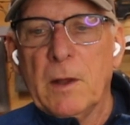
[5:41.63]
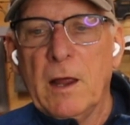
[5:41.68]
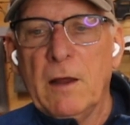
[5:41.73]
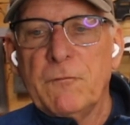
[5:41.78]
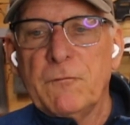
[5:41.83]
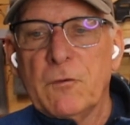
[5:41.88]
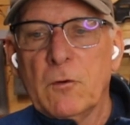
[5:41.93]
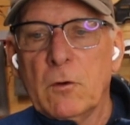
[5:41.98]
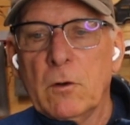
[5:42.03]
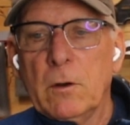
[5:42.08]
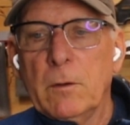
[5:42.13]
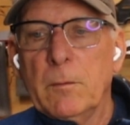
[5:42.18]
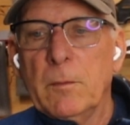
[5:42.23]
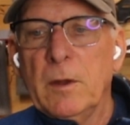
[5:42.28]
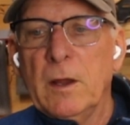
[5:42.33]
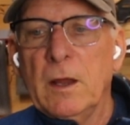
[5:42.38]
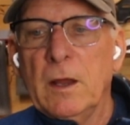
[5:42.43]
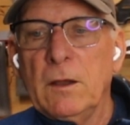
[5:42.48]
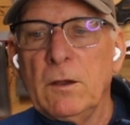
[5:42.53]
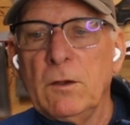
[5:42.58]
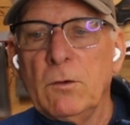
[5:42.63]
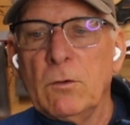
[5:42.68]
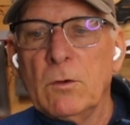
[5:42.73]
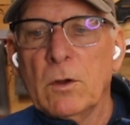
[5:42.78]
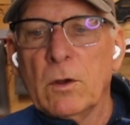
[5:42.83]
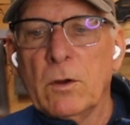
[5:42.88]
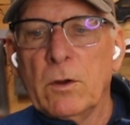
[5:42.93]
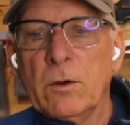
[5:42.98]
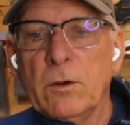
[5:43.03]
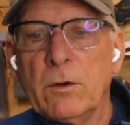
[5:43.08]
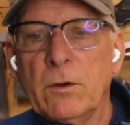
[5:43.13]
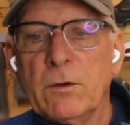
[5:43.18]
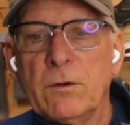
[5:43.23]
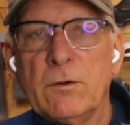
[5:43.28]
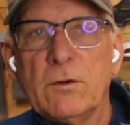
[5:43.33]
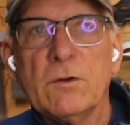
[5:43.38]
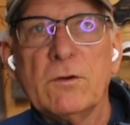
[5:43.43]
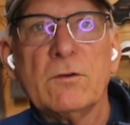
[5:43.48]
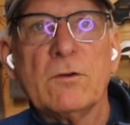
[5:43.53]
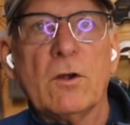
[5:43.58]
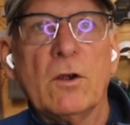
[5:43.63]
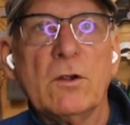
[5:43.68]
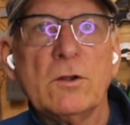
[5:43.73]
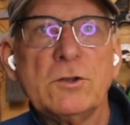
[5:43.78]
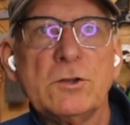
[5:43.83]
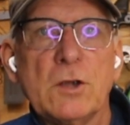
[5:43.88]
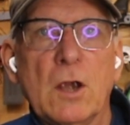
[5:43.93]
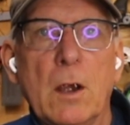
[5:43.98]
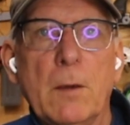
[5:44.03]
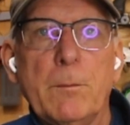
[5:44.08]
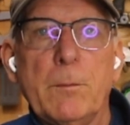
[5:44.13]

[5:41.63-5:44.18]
platform and you learn to start